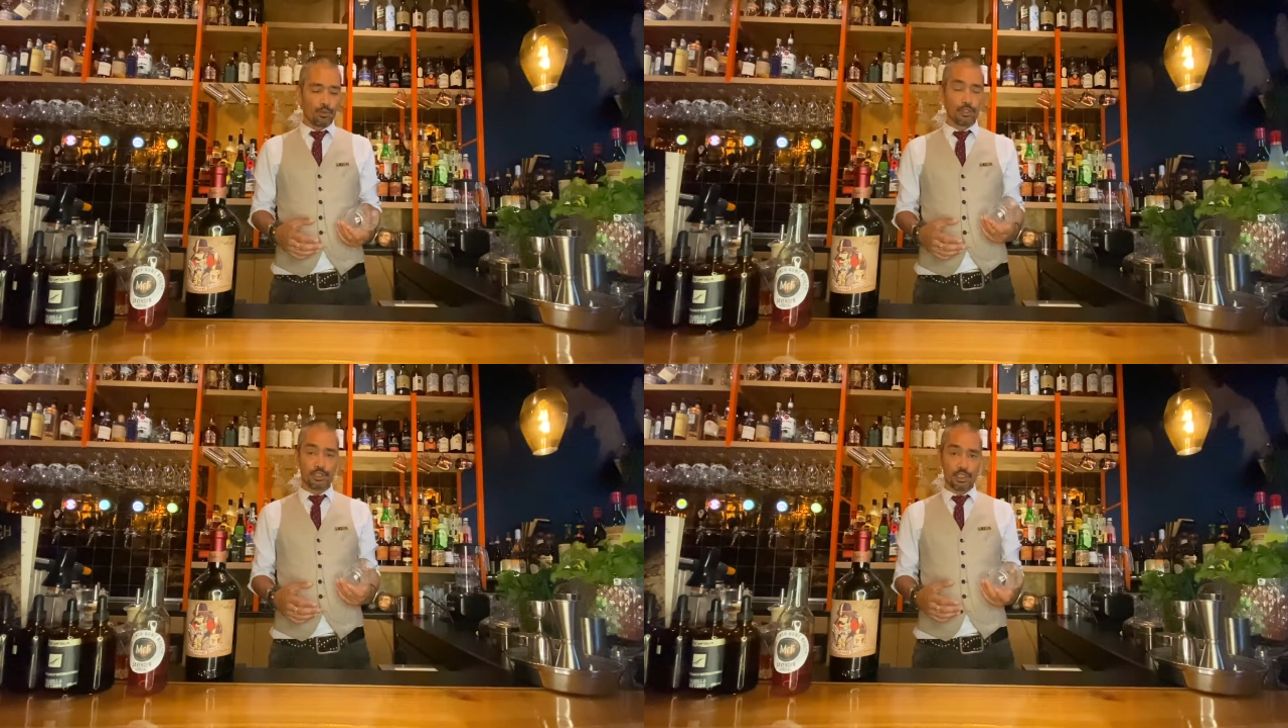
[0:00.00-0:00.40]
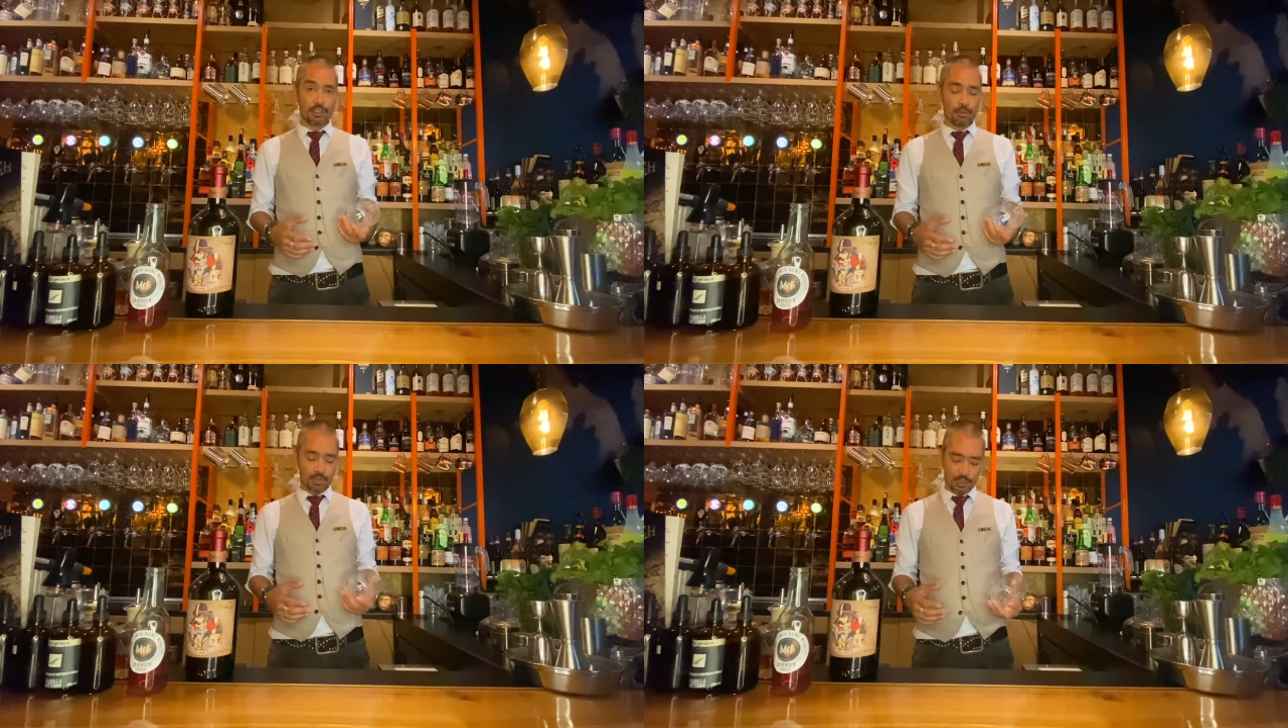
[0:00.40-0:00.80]
whiskey
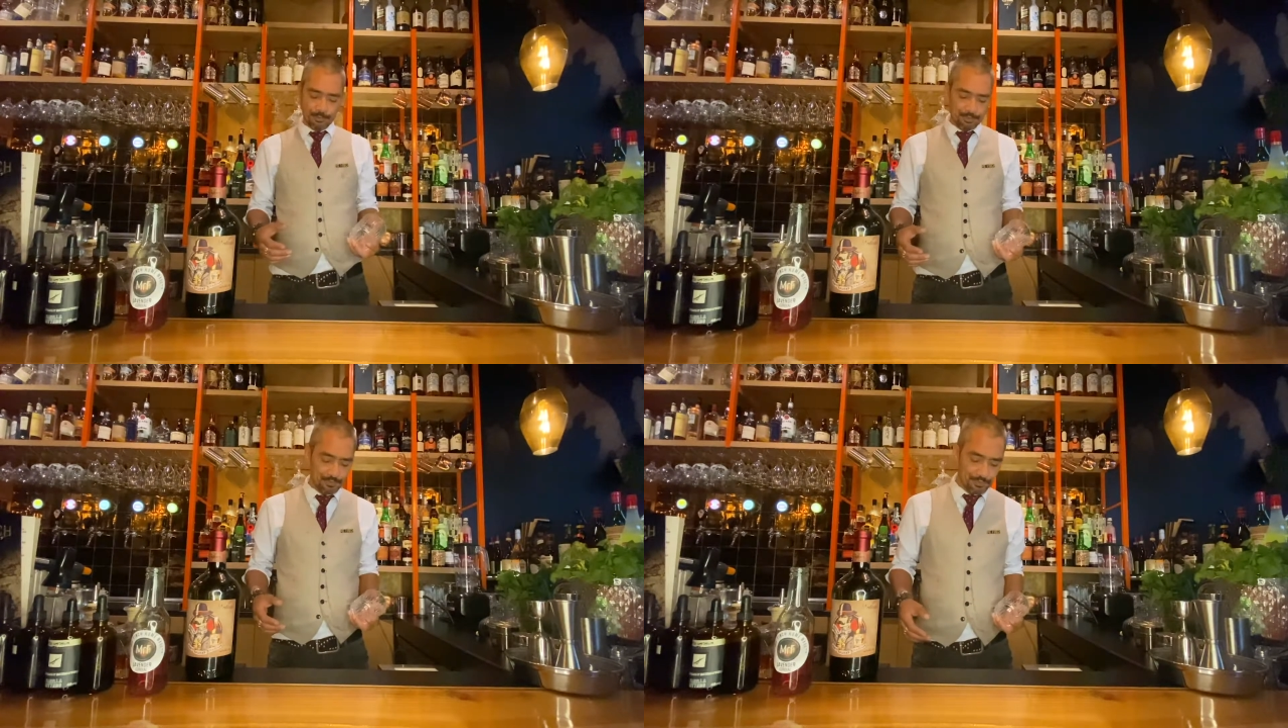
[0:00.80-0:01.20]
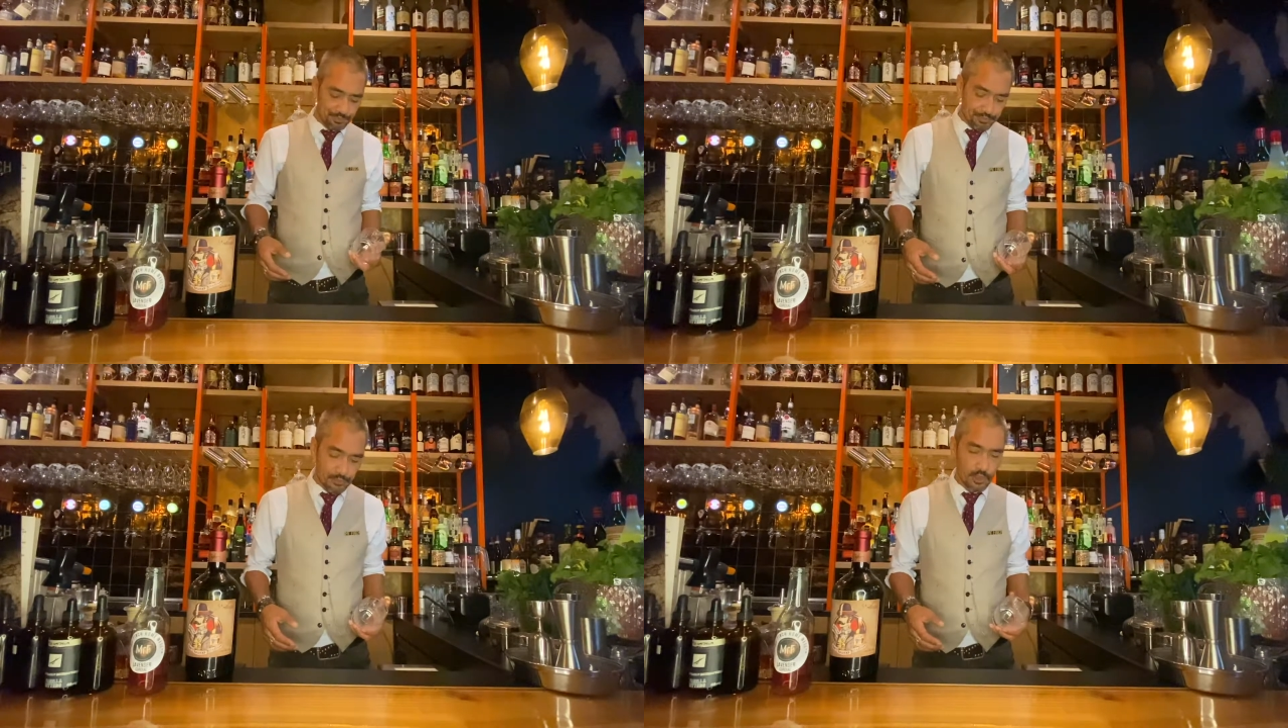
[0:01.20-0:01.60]
tumbler,
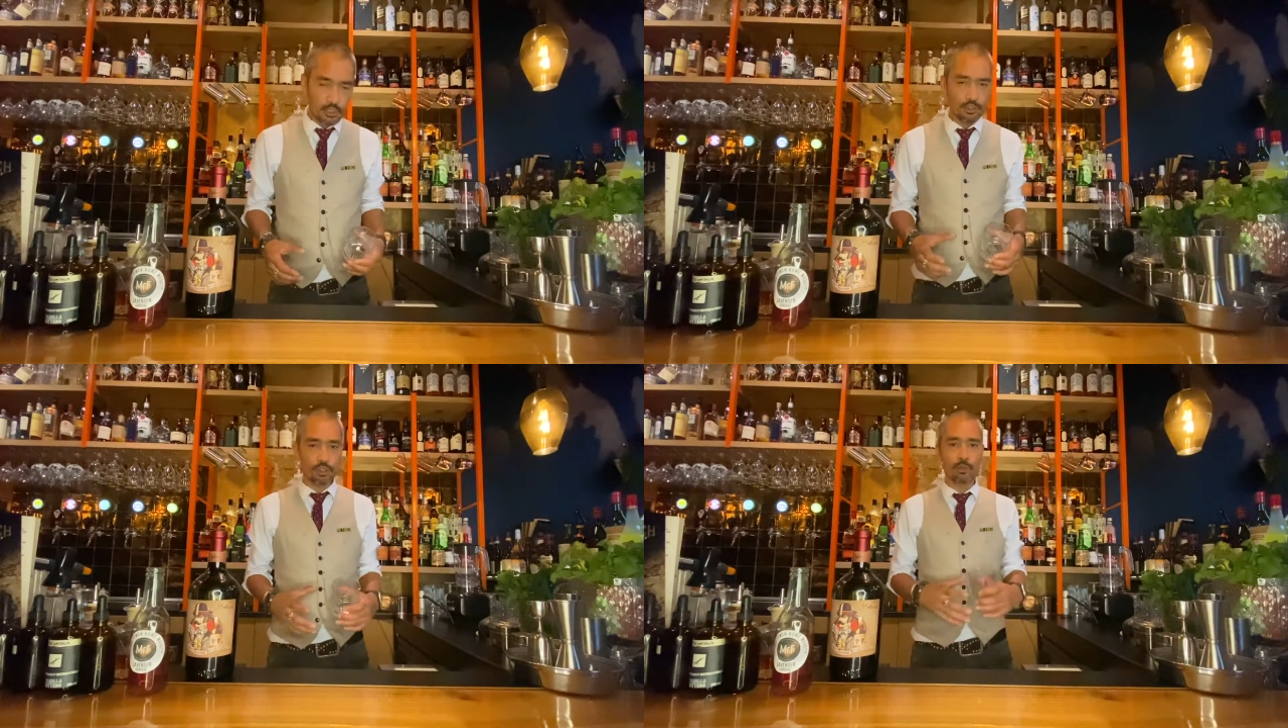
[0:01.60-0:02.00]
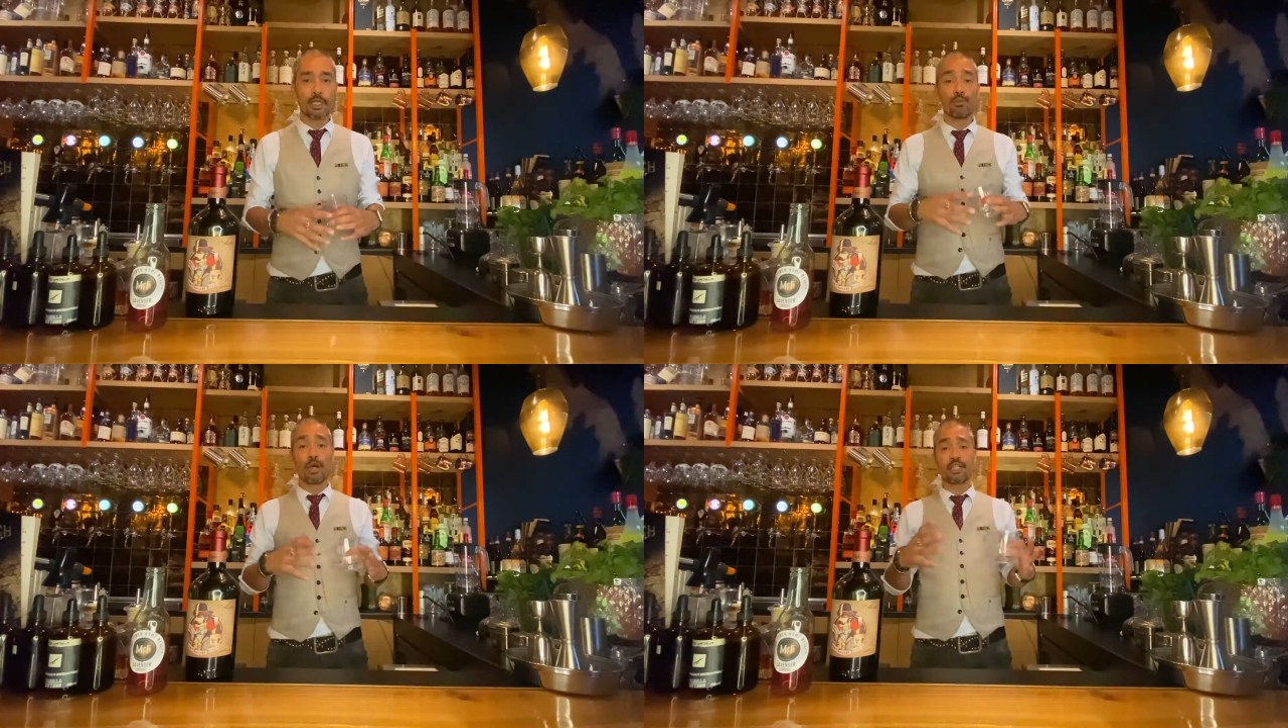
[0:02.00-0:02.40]
so
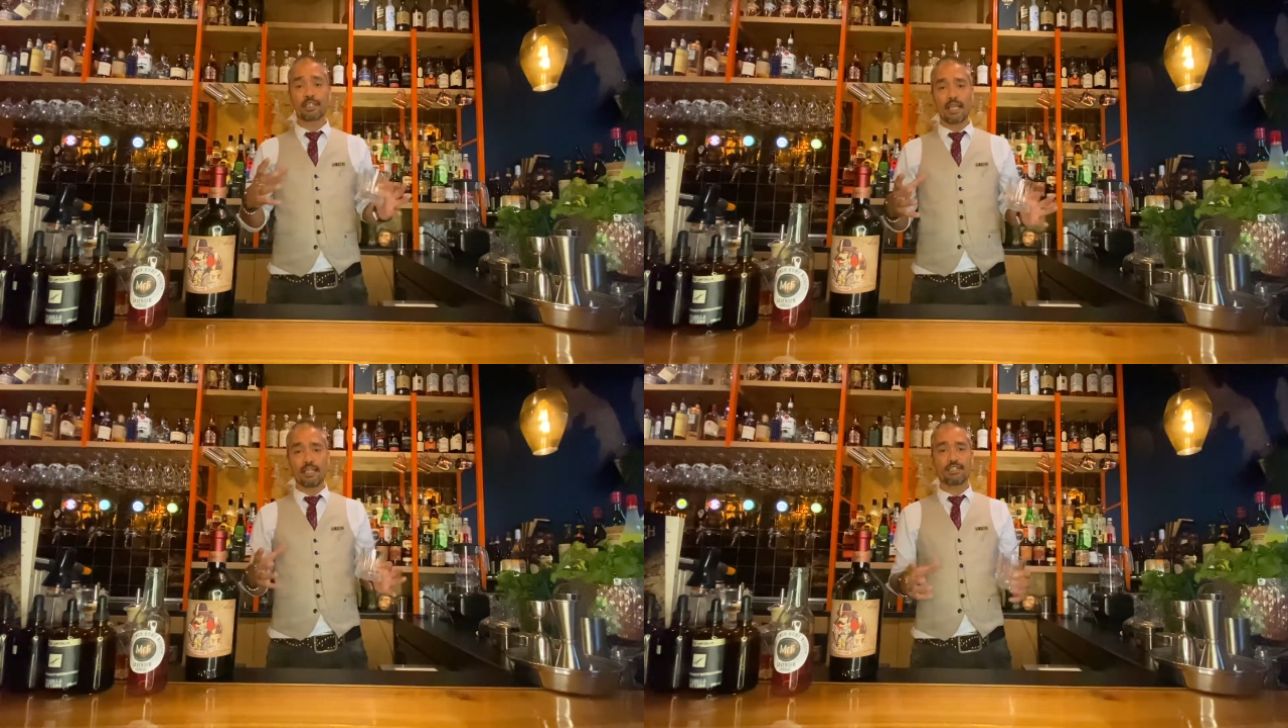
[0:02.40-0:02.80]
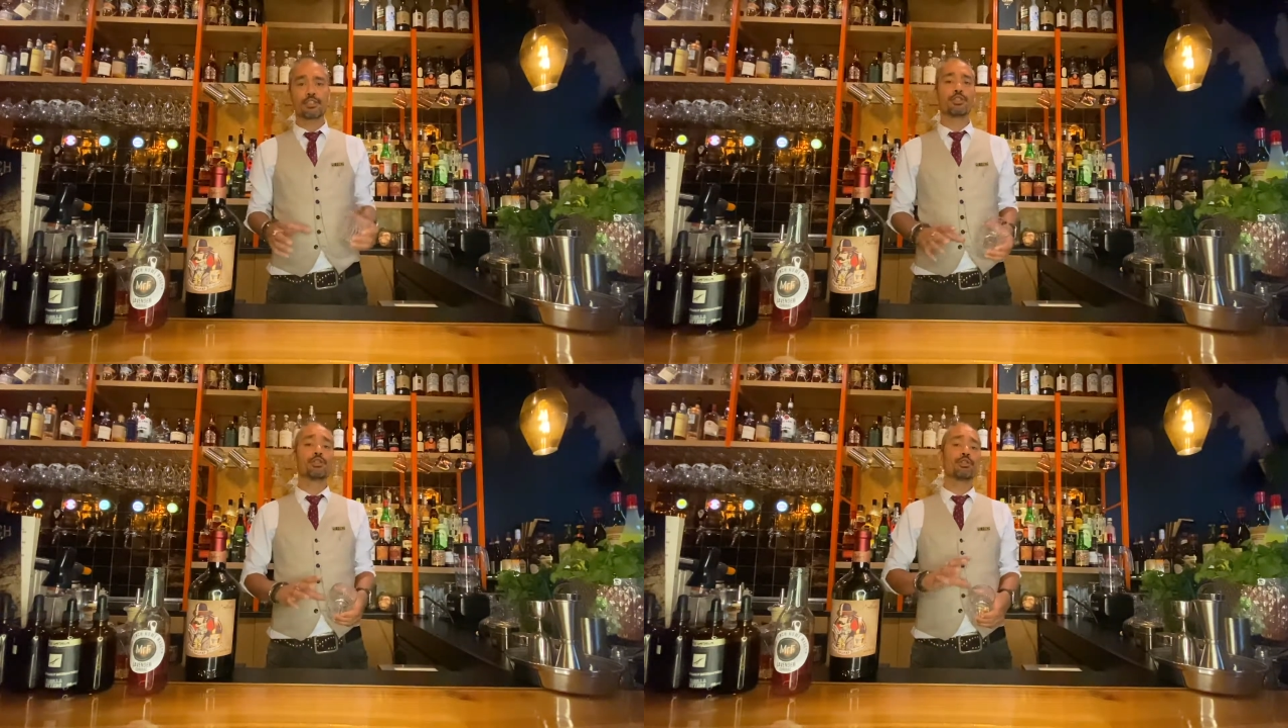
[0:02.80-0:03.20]
a wide glass,
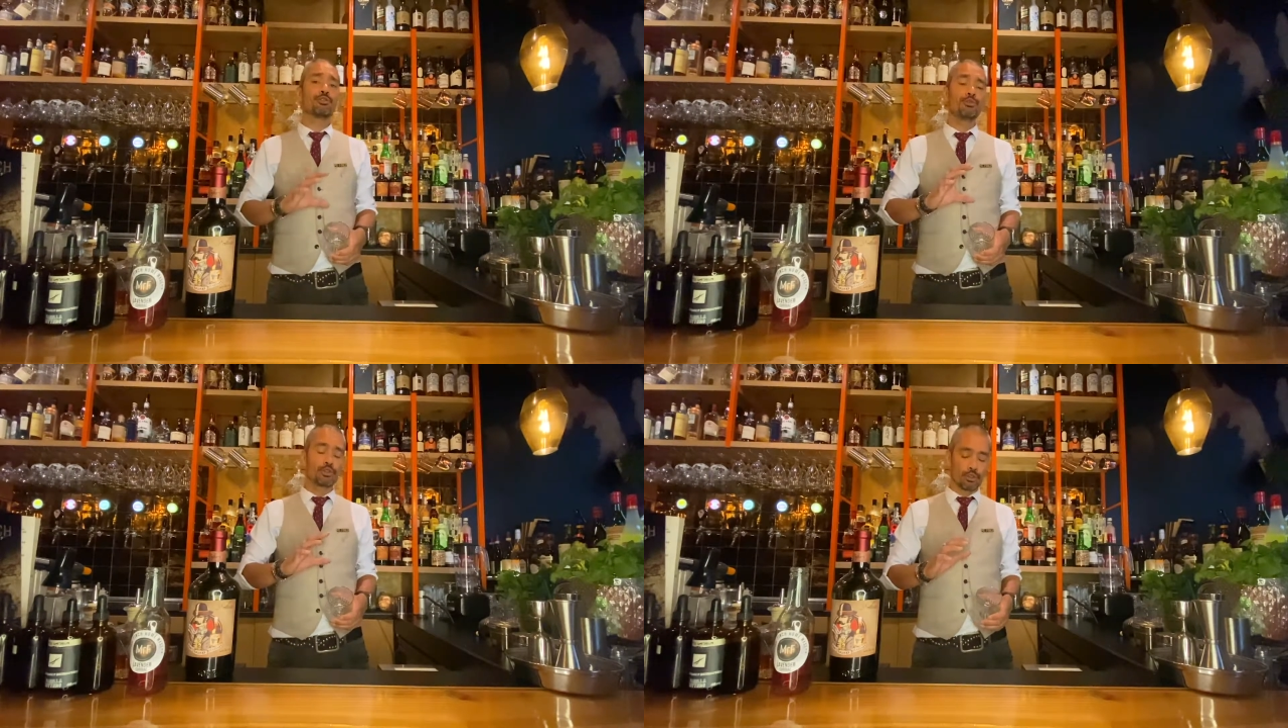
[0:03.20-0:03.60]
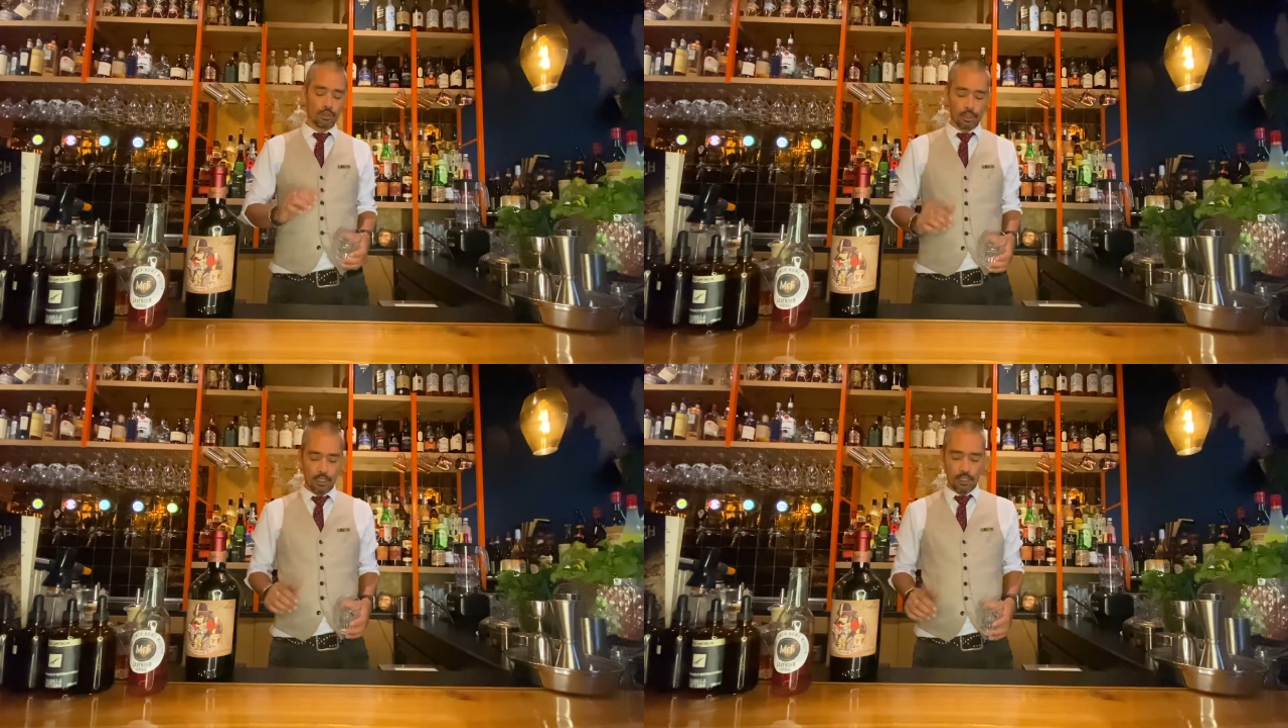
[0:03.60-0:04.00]
not too tall,